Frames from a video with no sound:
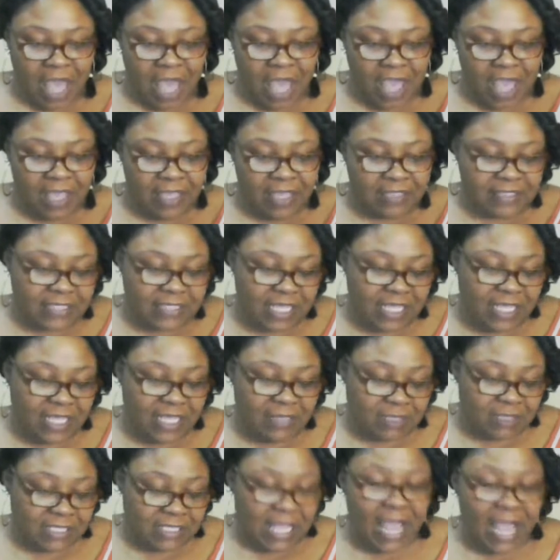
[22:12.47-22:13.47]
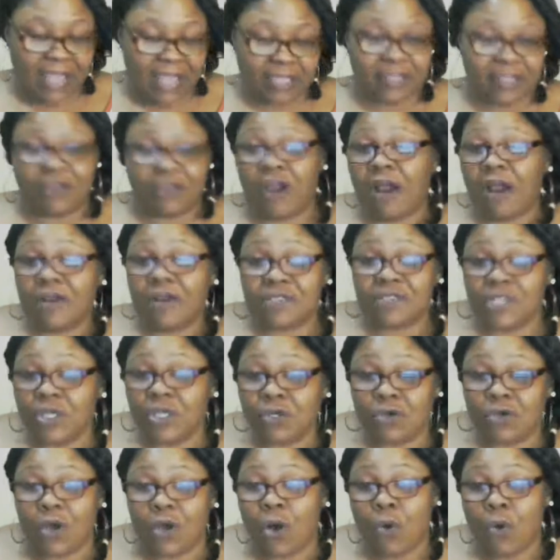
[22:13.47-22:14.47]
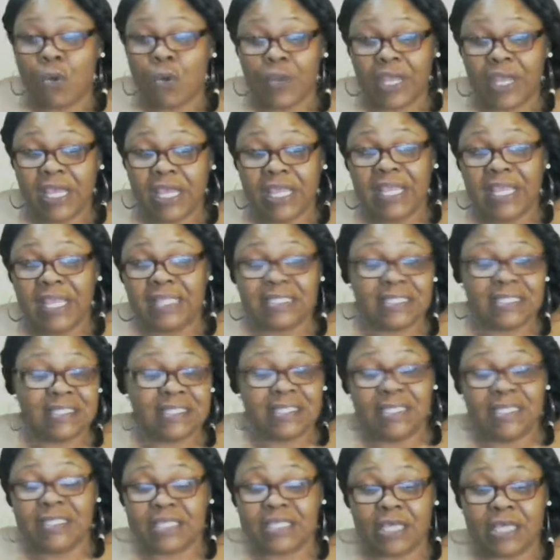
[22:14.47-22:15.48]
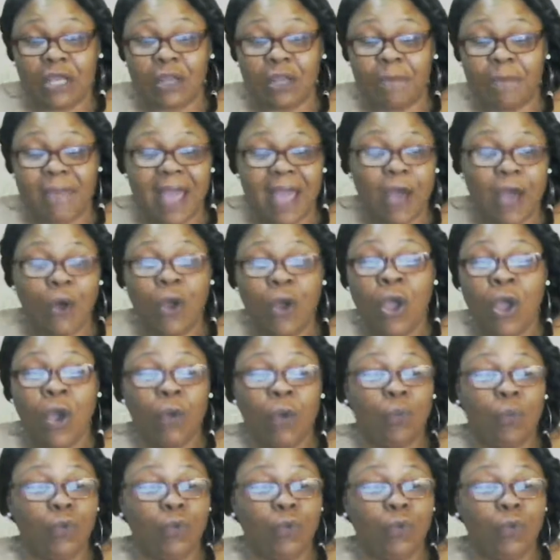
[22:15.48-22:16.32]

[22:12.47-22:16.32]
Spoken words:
it seems like the cards didn't go into detail about